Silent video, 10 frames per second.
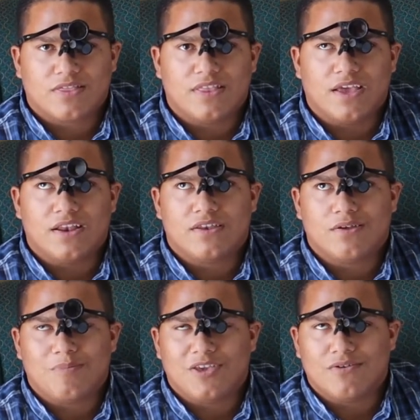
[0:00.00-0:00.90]
did
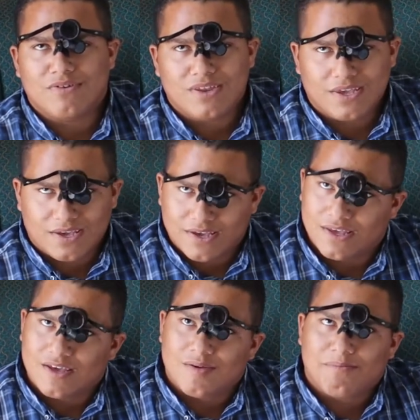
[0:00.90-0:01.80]
to be unique
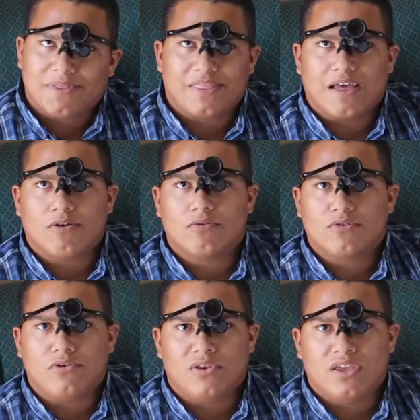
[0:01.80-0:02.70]
but that whole
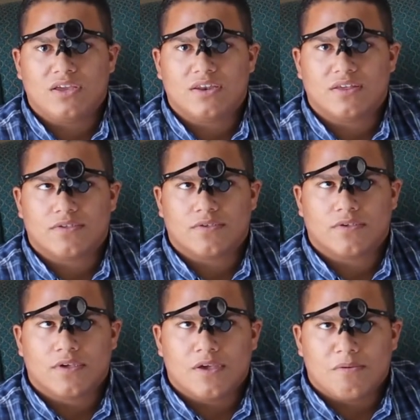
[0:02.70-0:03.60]

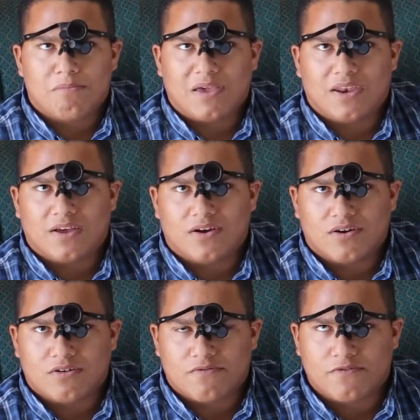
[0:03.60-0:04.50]
uniqueness made it
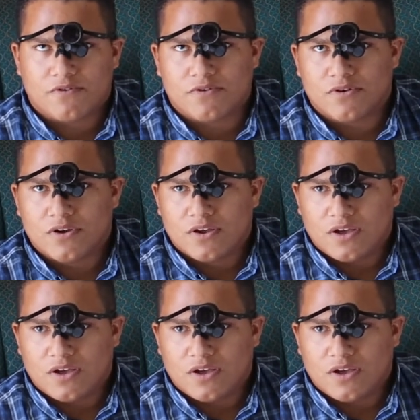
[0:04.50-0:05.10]
harder for